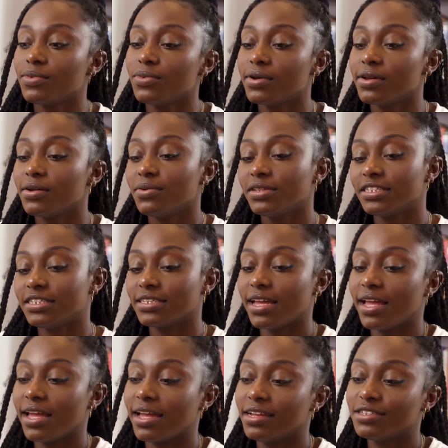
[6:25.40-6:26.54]
What I would
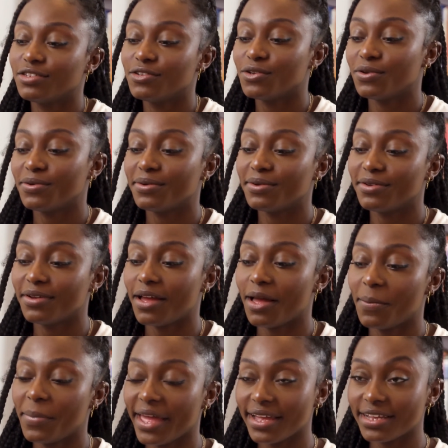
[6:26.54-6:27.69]
say to a
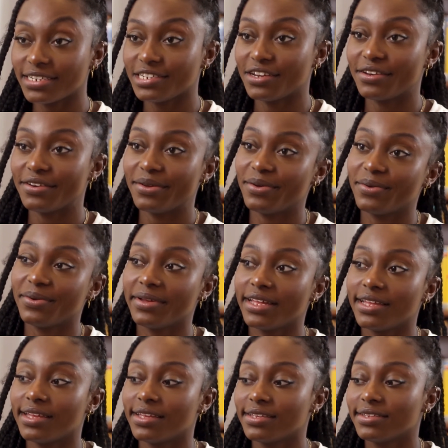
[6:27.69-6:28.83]
patient who
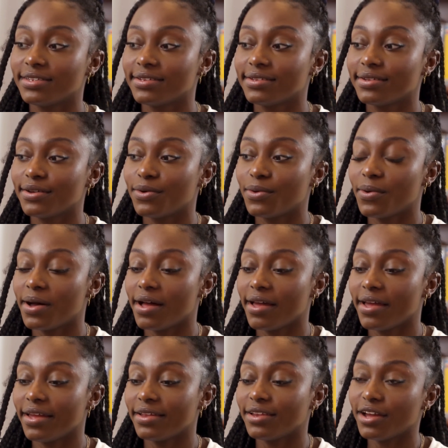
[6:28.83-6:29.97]
is
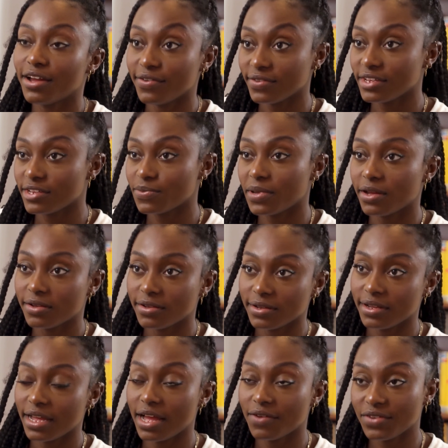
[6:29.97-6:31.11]
quite nervous about
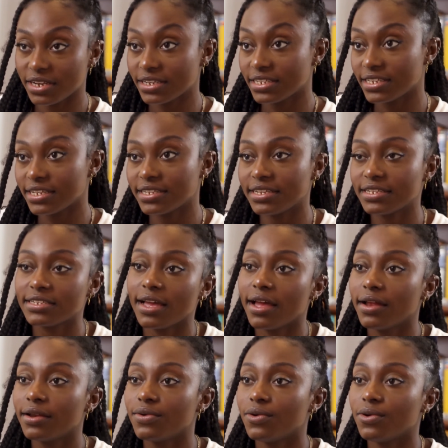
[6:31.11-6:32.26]
having a C T scan